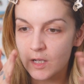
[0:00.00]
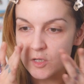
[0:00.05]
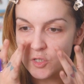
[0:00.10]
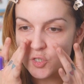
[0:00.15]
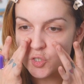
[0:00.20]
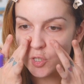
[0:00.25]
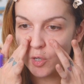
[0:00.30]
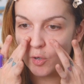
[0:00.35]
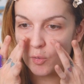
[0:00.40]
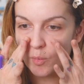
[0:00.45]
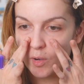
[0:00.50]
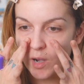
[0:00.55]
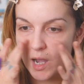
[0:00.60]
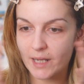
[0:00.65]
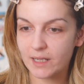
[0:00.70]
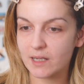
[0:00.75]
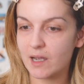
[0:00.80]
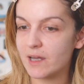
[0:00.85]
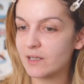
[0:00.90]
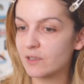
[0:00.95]
So
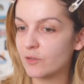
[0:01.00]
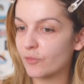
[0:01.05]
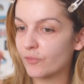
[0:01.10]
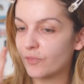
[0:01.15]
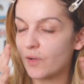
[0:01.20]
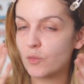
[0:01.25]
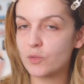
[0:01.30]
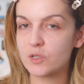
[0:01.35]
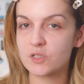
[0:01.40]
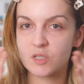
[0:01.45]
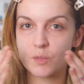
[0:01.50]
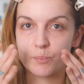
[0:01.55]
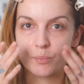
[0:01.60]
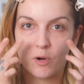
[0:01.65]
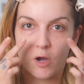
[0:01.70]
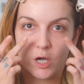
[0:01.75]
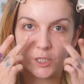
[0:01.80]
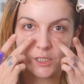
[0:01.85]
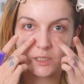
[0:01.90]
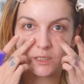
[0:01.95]
I kind of focused the
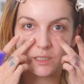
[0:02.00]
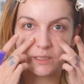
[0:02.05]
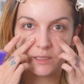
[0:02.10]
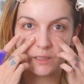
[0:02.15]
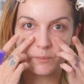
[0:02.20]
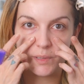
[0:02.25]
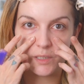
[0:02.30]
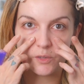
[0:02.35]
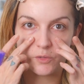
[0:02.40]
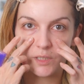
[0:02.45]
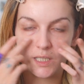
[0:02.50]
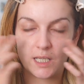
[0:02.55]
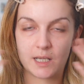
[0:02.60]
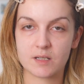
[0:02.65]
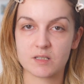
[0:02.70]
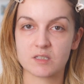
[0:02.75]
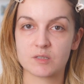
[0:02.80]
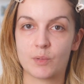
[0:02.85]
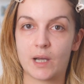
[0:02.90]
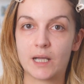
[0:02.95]
product a little bit on here
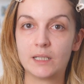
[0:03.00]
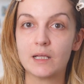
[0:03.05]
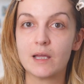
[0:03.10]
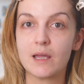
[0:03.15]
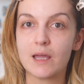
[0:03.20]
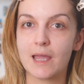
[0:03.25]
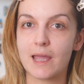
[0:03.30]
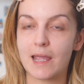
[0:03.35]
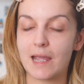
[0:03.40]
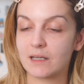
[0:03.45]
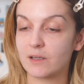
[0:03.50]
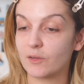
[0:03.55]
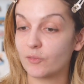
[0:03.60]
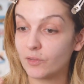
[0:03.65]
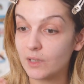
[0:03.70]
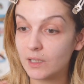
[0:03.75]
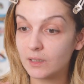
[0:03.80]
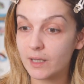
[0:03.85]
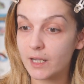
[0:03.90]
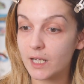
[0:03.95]
as well. And I
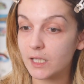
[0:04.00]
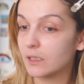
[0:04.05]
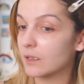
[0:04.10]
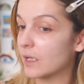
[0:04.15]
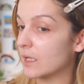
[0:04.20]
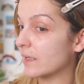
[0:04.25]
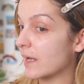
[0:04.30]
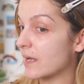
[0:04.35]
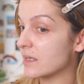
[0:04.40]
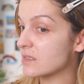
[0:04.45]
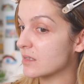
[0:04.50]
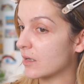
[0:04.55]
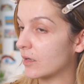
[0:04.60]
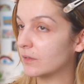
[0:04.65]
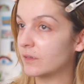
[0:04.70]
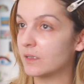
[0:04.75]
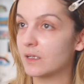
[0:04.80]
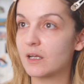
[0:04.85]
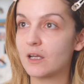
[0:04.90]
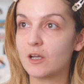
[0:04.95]
feel like it has
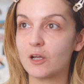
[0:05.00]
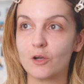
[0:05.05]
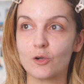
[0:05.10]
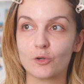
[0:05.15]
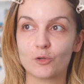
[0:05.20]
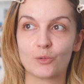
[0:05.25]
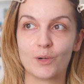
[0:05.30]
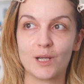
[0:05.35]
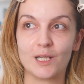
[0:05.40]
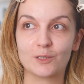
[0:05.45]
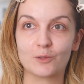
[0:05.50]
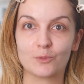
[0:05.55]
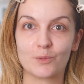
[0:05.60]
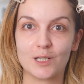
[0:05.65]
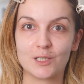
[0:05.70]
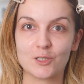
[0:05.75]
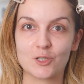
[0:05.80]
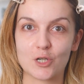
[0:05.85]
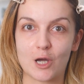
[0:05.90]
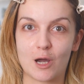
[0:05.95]
done a great,
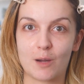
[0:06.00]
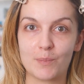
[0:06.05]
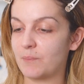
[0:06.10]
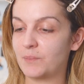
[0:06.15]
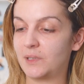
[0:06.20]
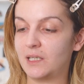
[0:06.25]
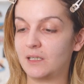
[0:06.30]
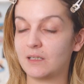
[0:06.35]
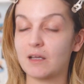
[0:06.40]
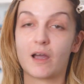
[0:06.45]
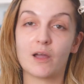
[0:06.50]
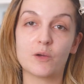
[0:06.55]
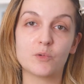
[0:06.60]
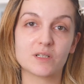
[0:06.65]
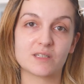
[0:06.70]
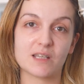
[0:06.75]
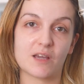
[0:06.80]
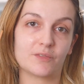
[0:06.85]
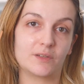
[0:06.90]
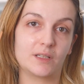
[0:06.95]
great job. I mean, I
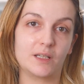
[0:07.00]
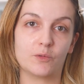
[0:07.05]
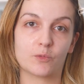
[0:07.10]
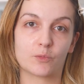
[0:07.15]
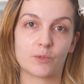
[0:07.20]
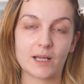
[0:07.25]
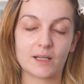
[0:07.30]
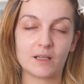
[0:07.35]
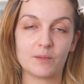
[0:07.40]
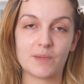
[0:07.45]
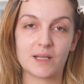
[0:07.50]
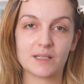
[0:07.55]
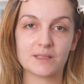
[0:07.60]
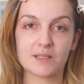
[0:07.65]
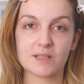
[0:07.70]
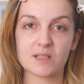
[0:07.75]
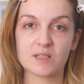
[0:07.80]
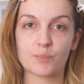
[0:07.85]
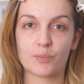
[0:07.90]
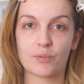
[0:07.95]
would definitely recommend
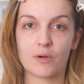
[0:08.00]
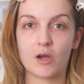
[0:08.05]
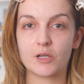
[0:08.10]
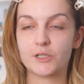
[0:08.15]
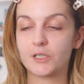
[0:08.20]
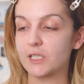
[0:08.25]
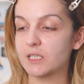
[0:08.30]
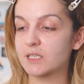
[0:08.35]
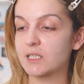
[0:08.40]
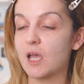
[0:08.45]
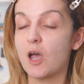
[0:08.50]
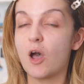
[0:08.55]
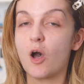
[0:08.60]
this product,